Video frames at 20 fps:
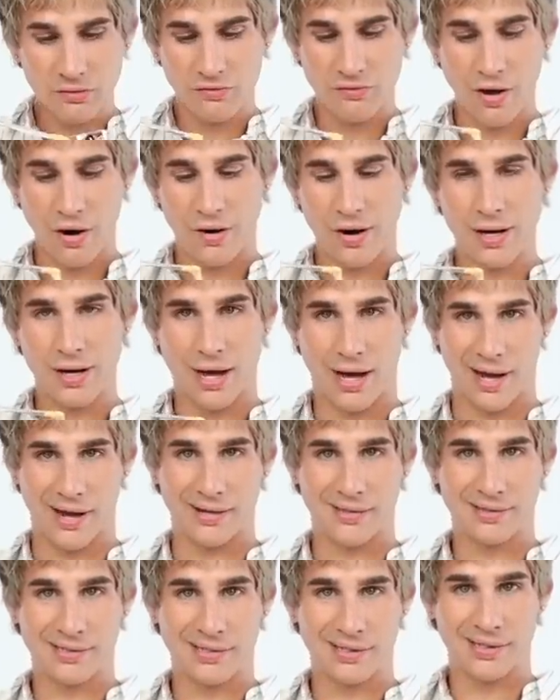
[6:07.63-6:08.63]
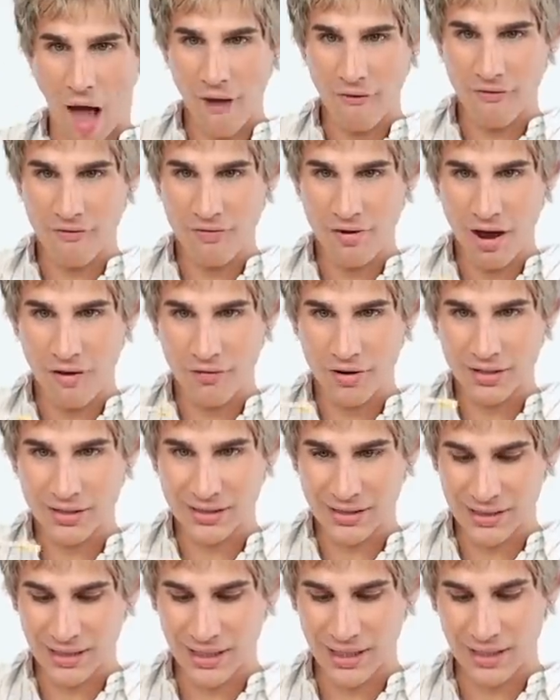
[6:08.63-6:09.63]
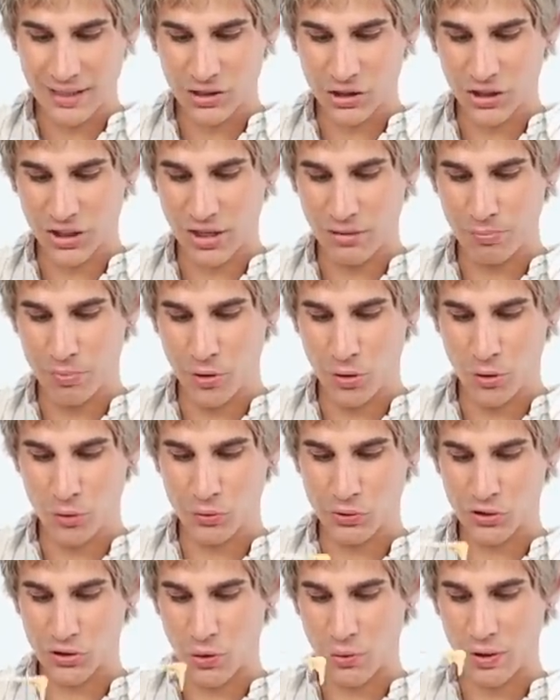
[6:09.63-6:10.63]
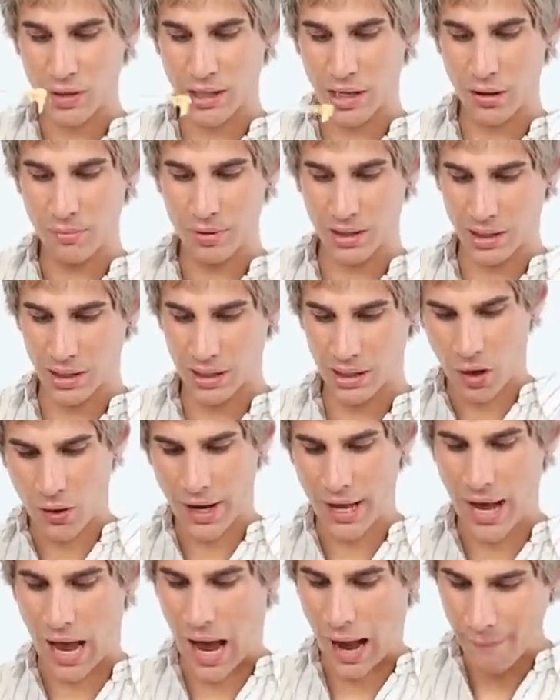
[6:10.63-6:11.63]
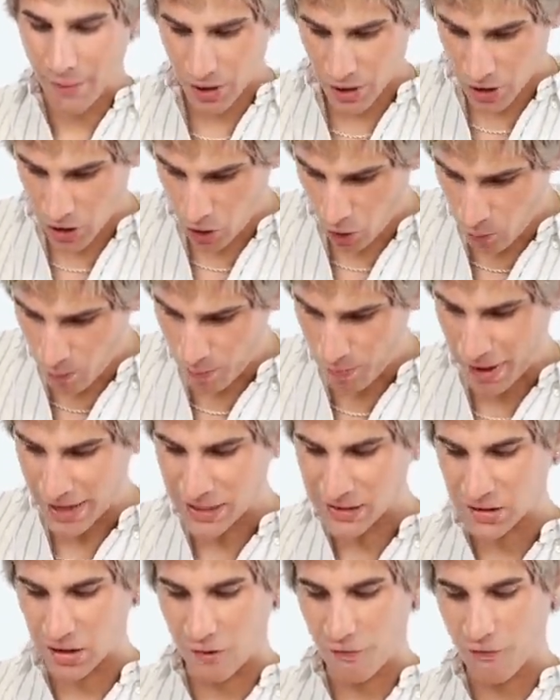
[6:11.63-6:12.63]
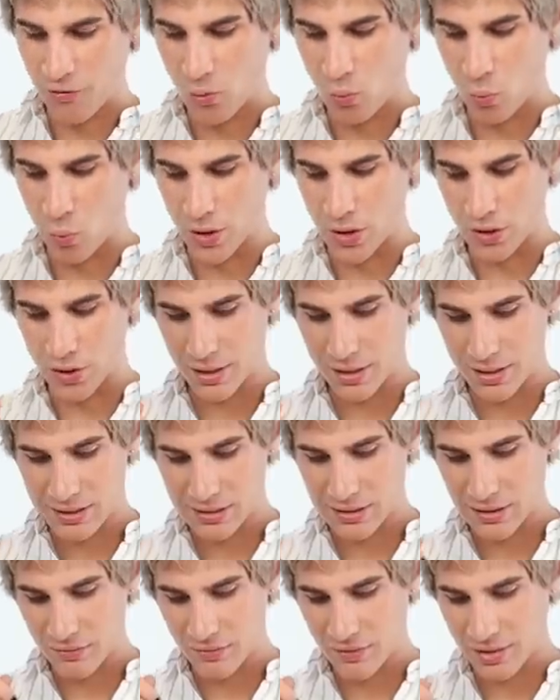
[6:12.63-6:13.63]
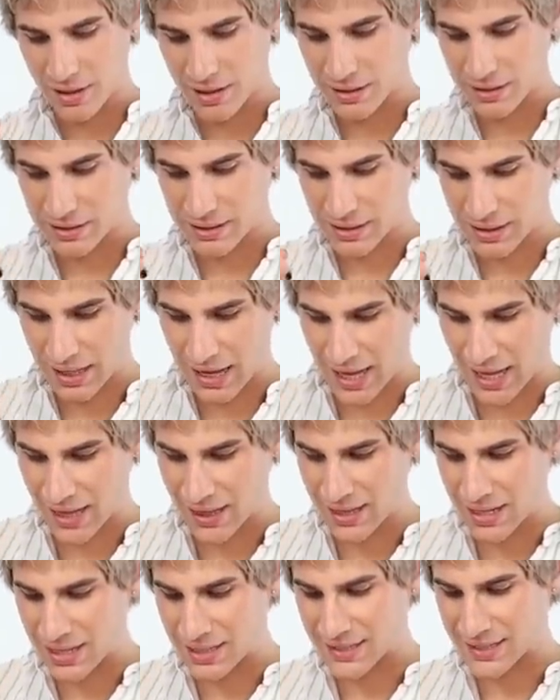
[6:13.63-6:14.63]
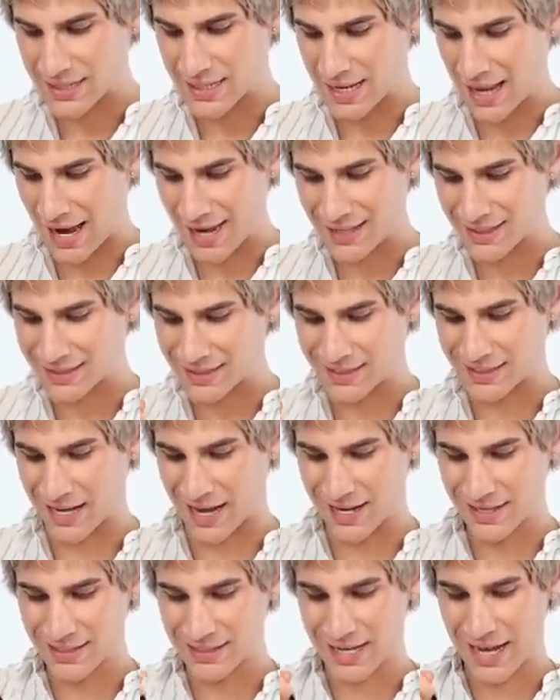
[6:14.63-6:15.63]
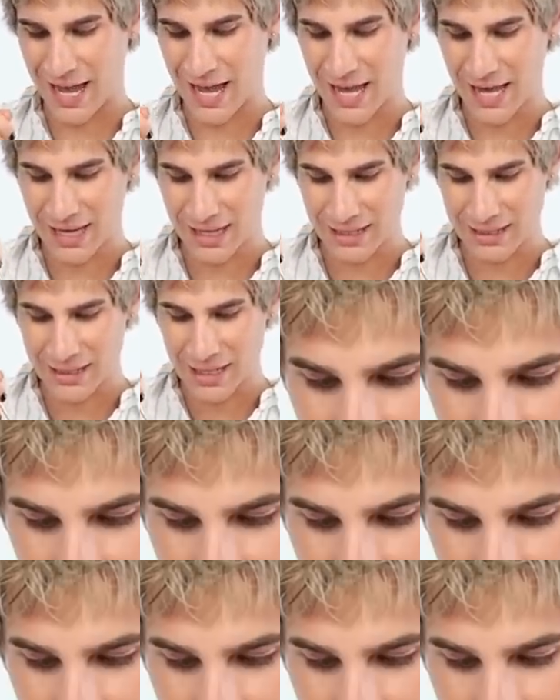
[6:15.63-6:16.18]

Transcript: very nice. I've never seen a shampoo so gummy. Okay, I'm gonna go based off the weirdness of this and this nice scent and